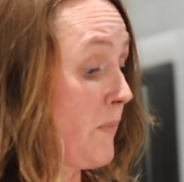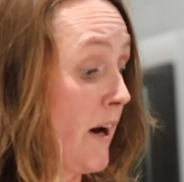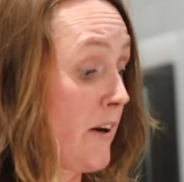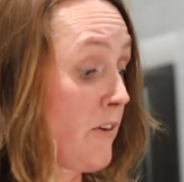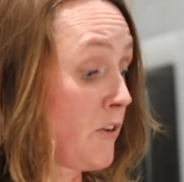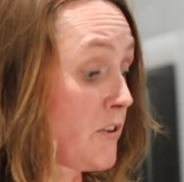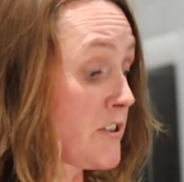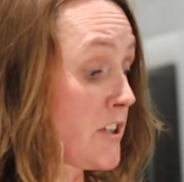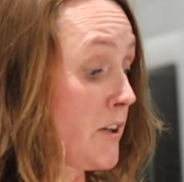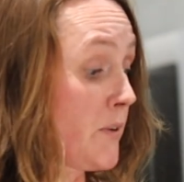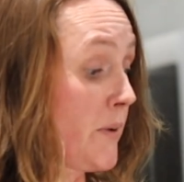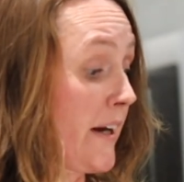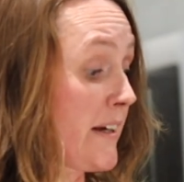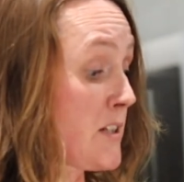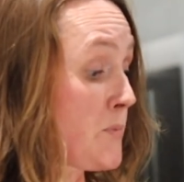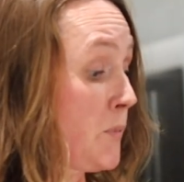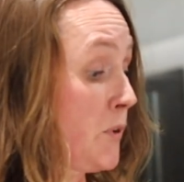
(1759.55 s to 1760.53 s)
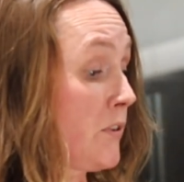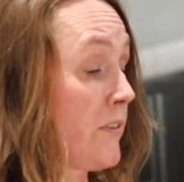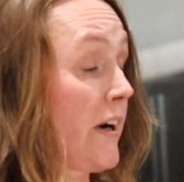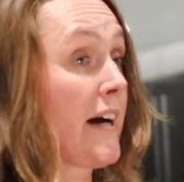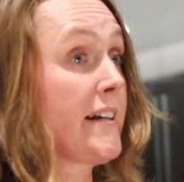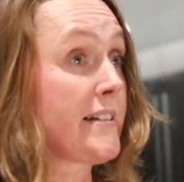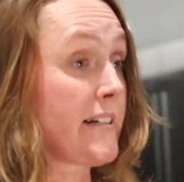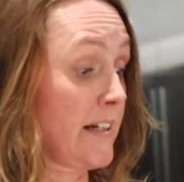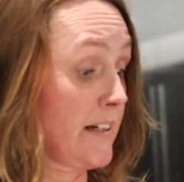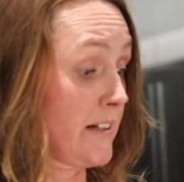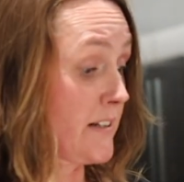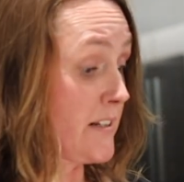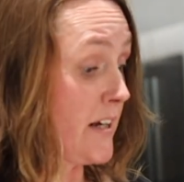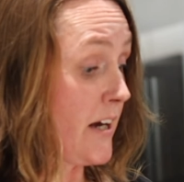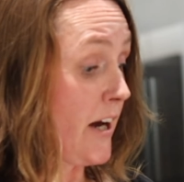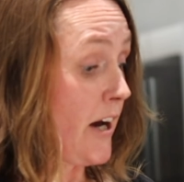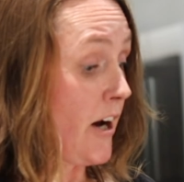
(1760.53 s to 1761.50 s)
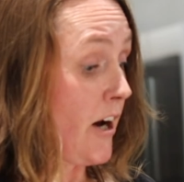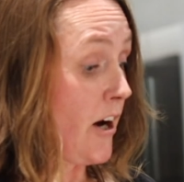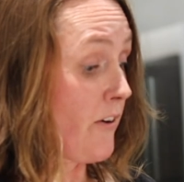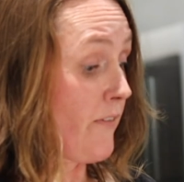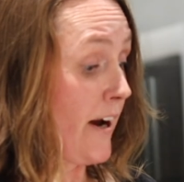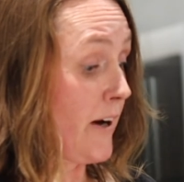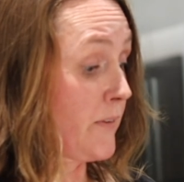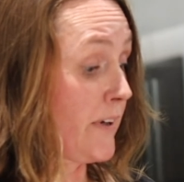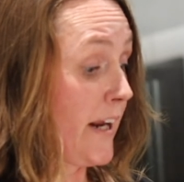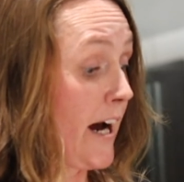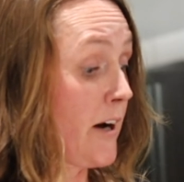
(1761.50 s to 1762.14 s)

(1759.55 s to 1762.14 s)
and also explore ideas around